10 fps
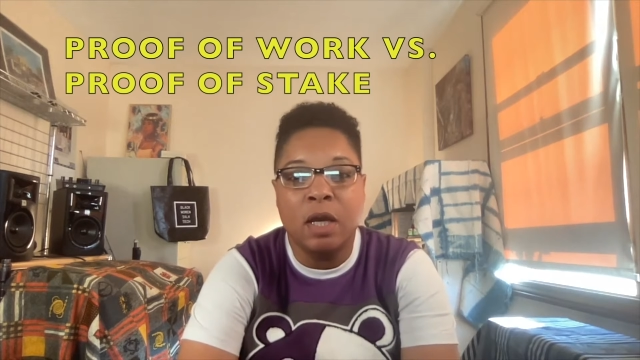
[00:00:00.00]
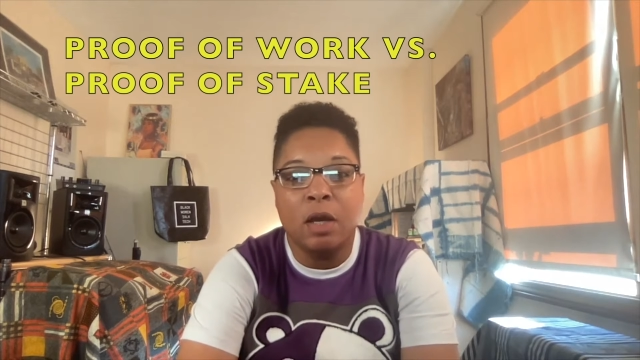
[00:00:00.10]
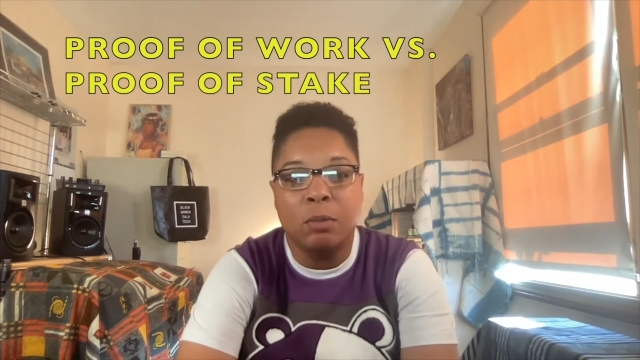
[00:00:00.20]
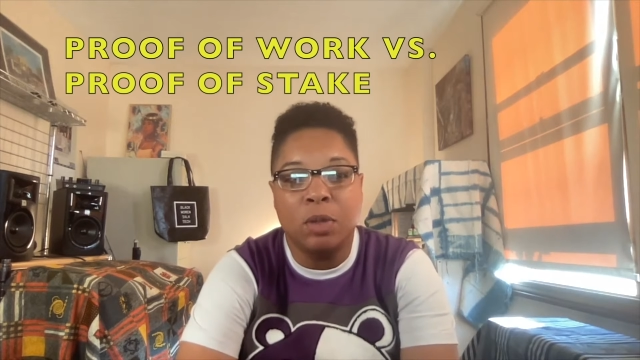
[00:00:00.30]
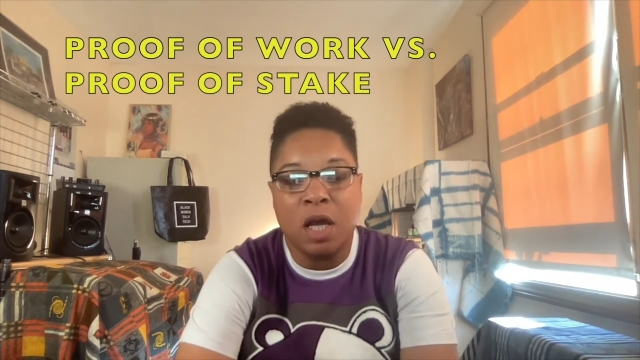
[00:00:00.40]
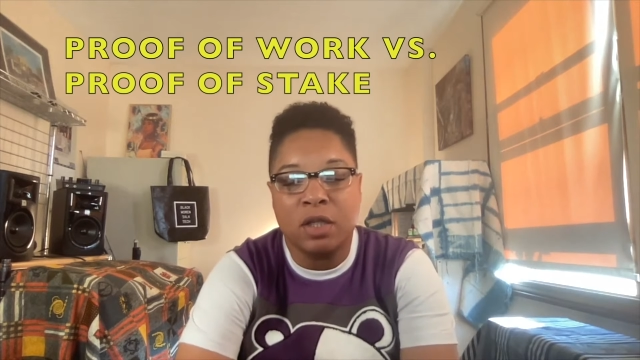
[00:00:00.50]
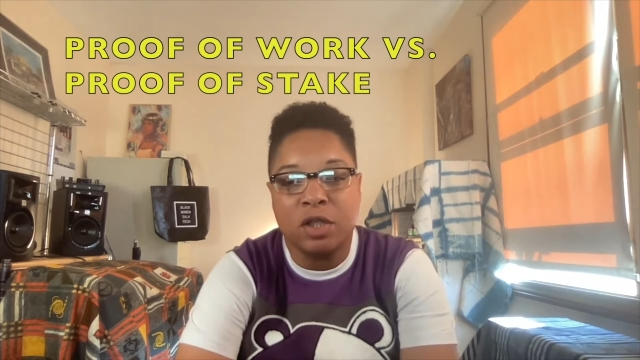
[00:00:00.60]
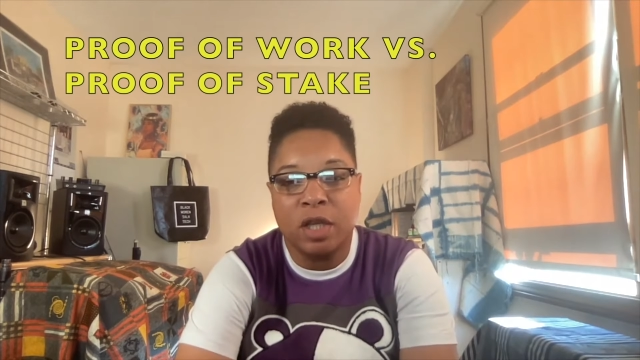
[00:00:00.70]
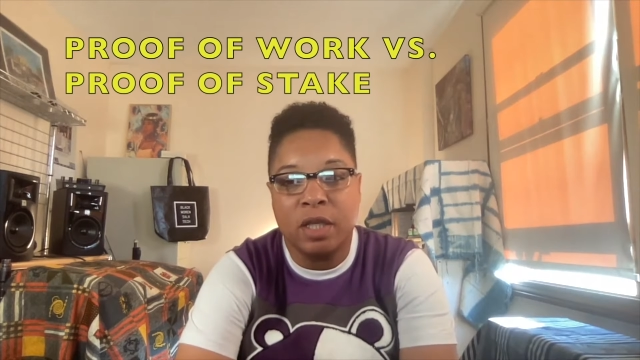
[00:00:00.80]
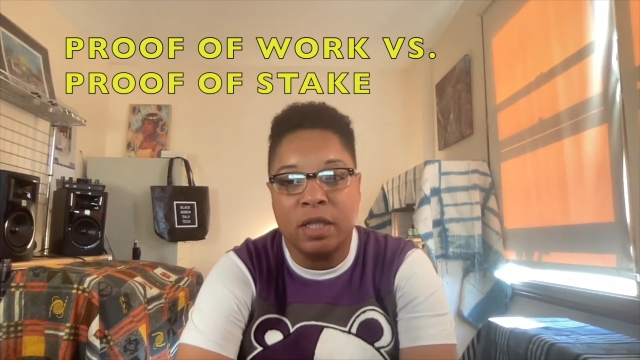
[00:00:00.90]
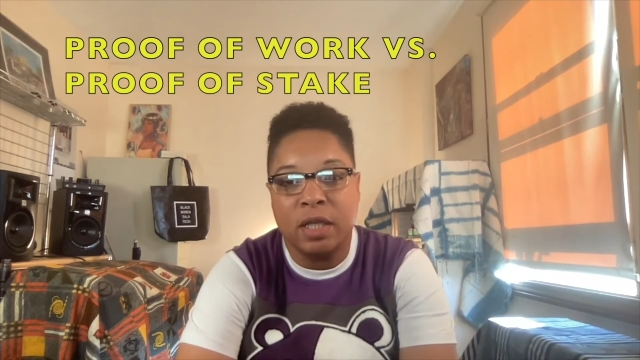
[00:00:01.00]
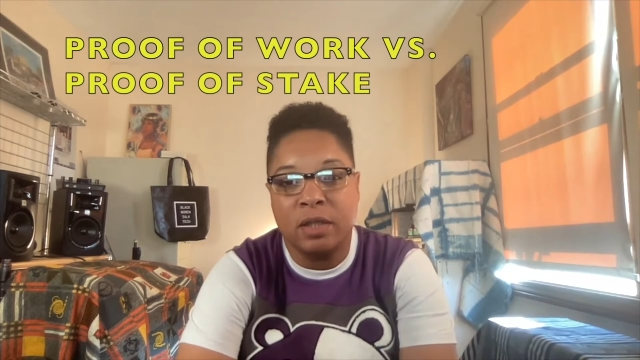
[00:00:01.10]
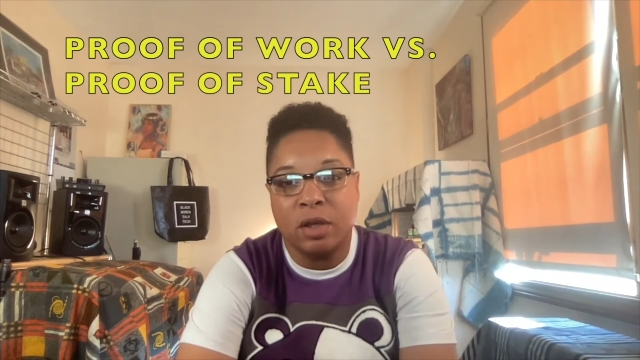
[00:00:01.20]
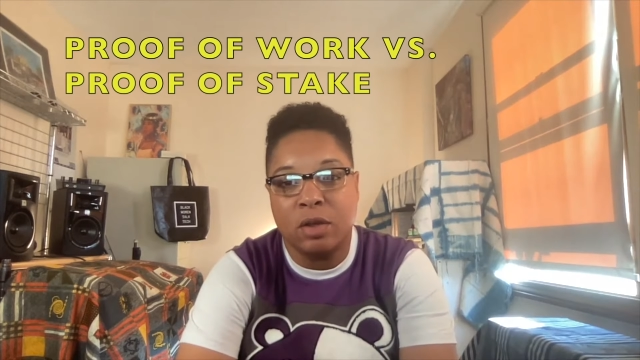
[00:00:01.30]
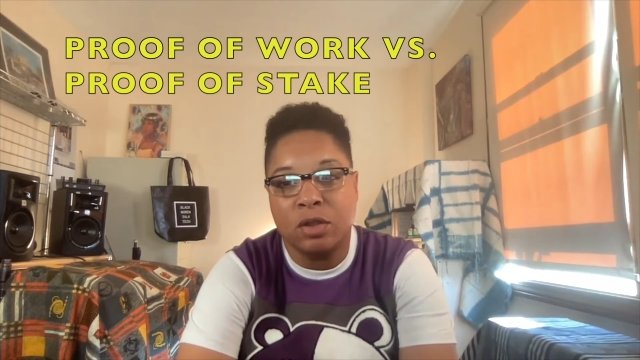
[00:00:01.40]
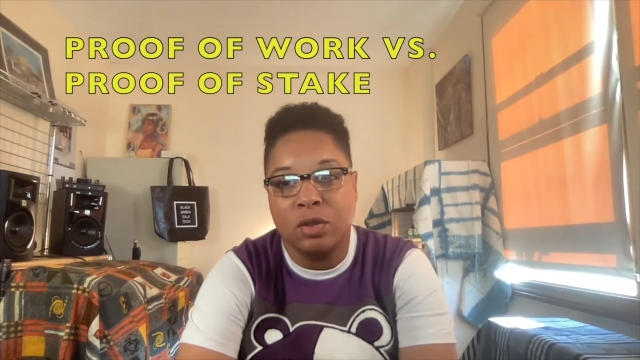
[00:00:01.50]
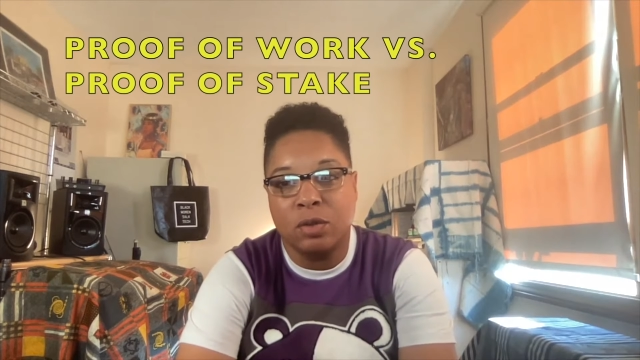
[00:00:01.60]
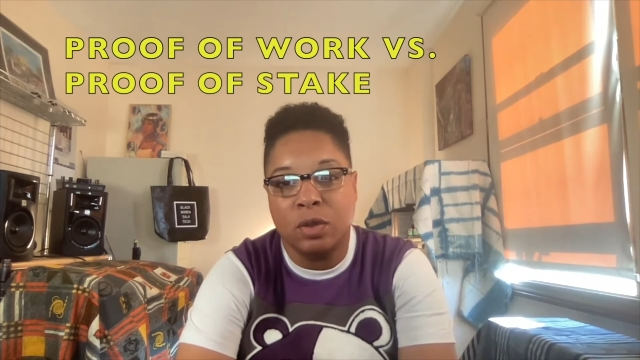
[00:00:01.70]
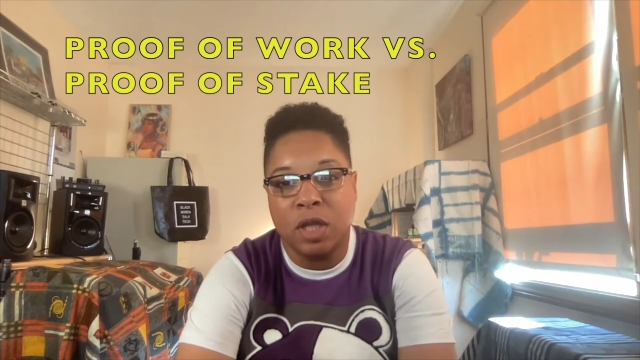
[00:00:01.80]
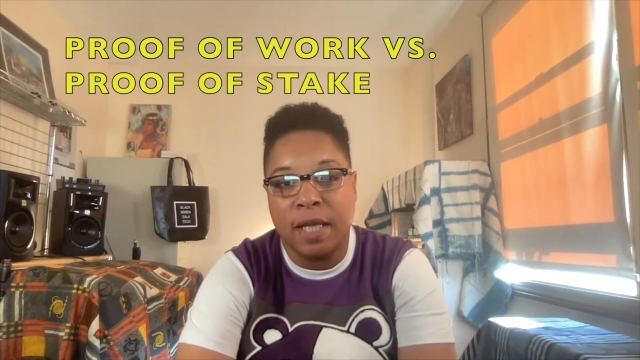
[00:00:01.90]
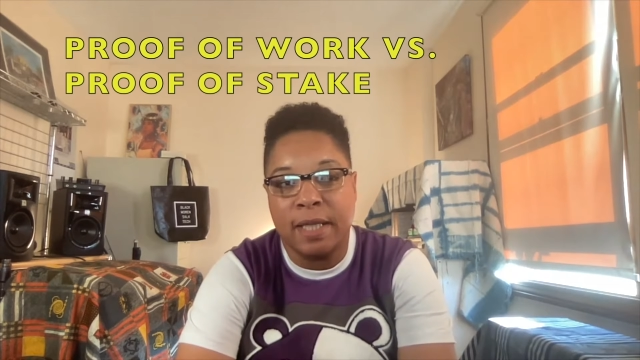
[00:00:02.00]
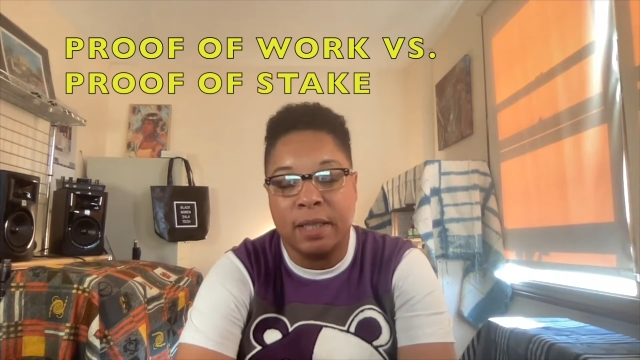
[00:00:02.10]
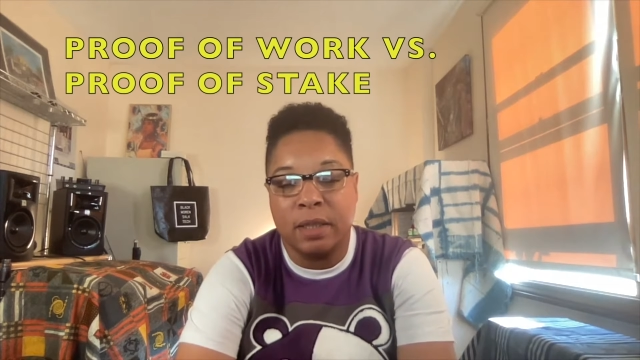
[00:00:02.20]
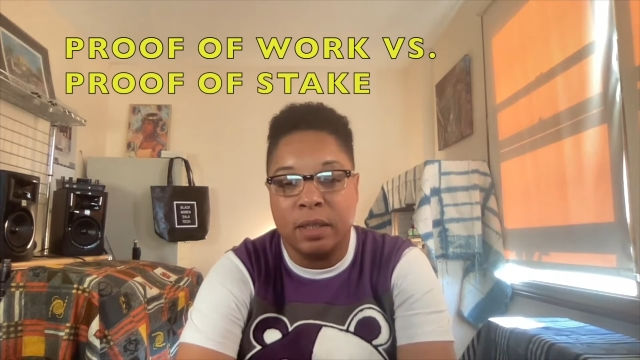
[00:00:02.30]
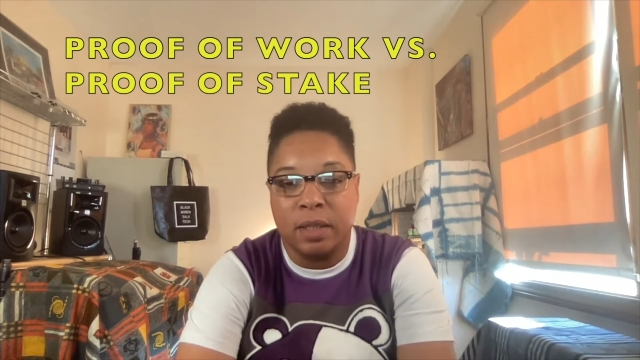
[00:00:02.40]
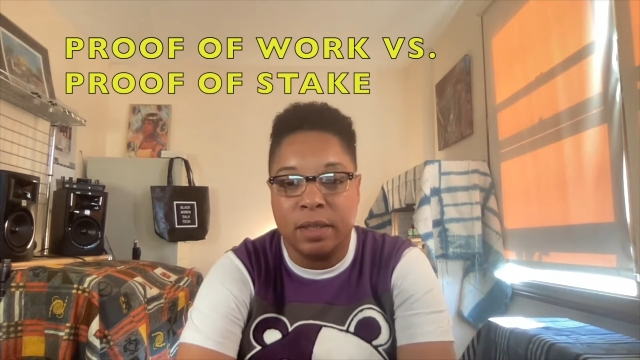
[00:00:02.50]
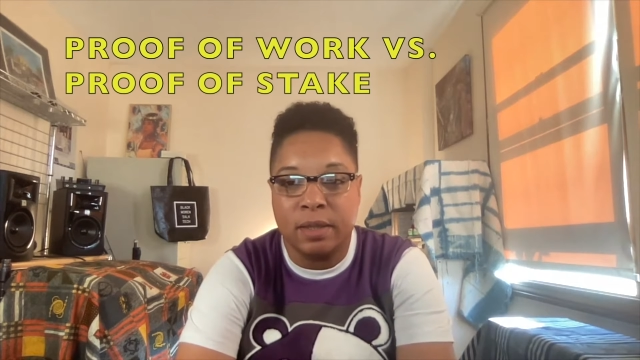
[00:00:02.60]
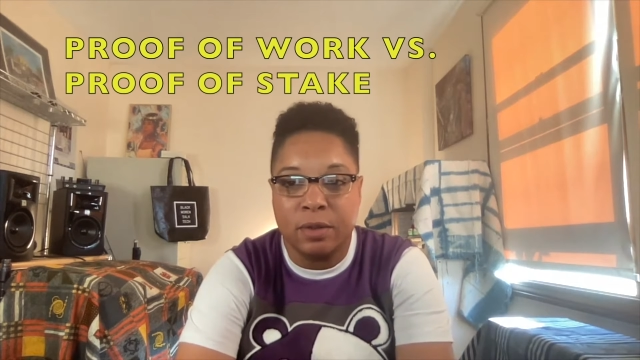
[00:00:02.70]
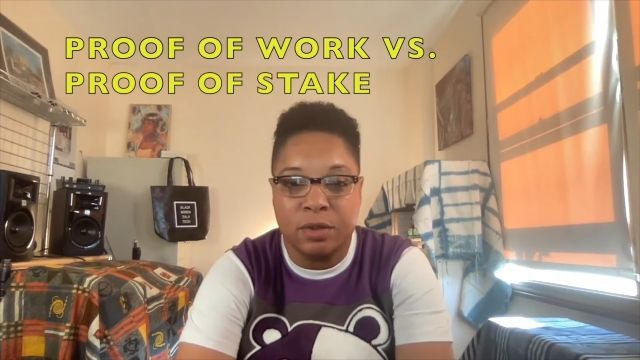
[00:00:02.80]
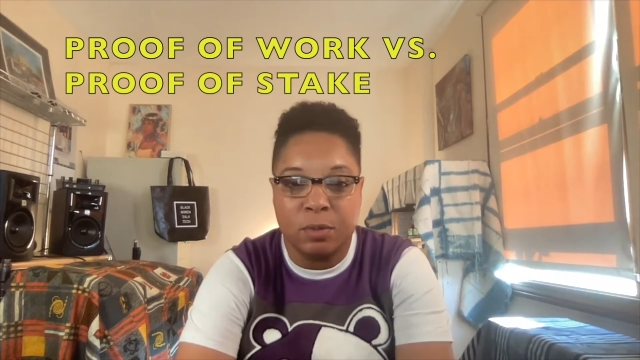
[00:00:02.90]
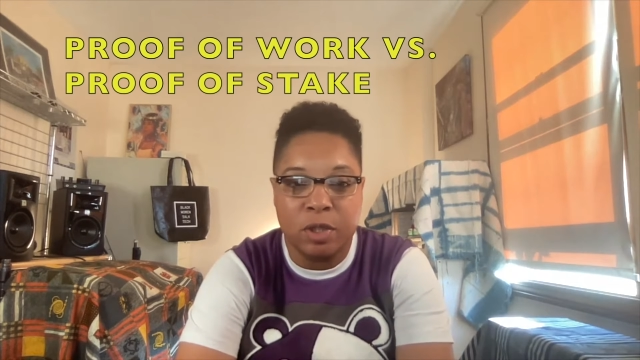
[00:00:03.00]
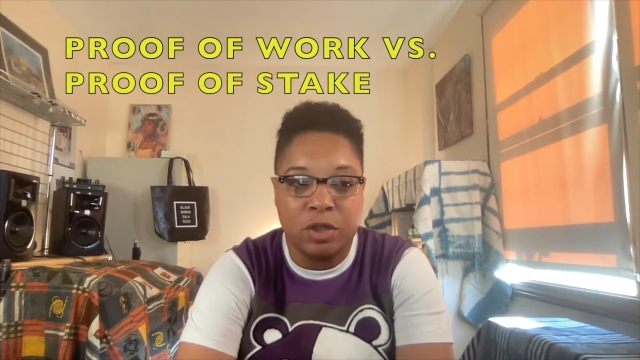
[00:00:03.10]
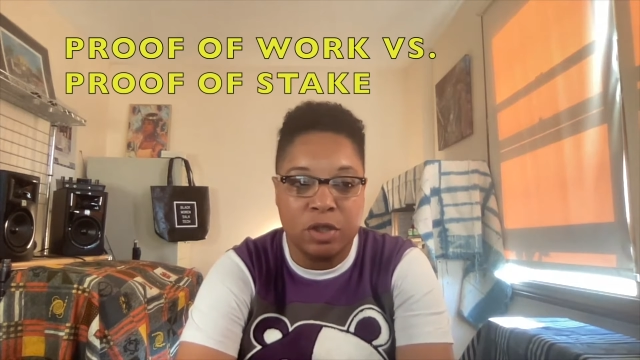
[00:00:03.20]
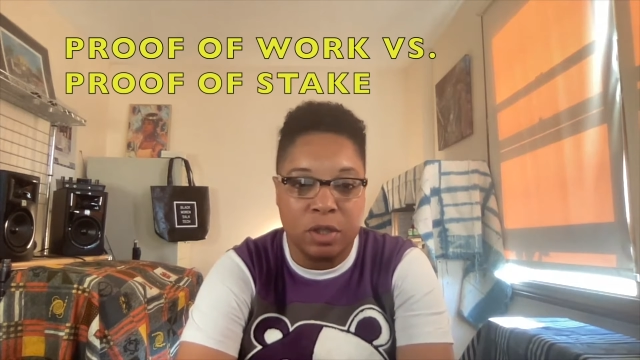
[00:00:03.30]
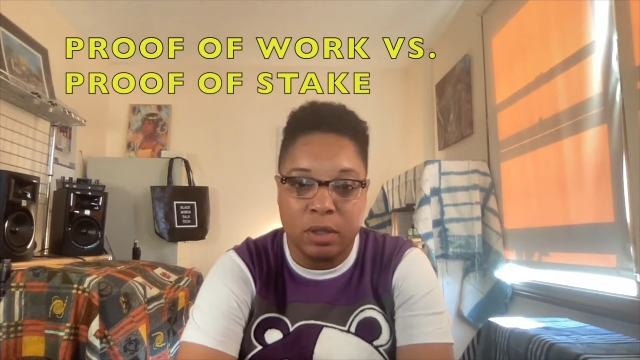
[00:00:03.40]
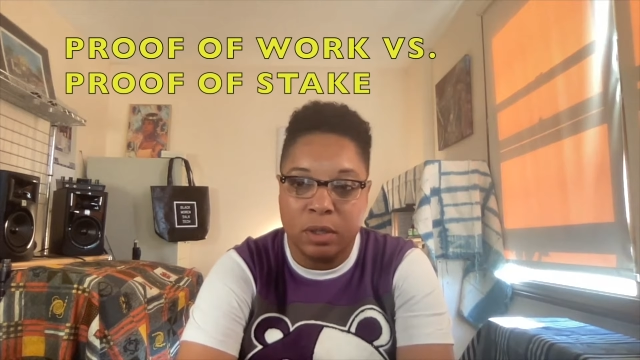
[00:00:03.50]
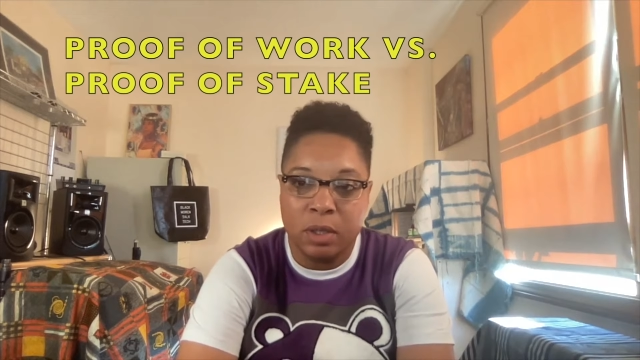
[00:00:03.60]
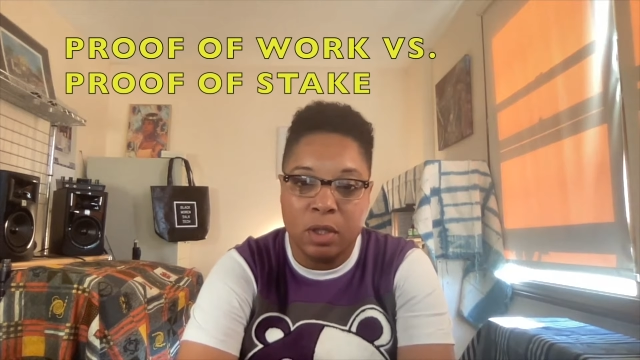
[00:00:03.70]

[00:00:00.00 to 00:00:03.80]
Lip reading: a blockchain is also like an Excel spreadsheet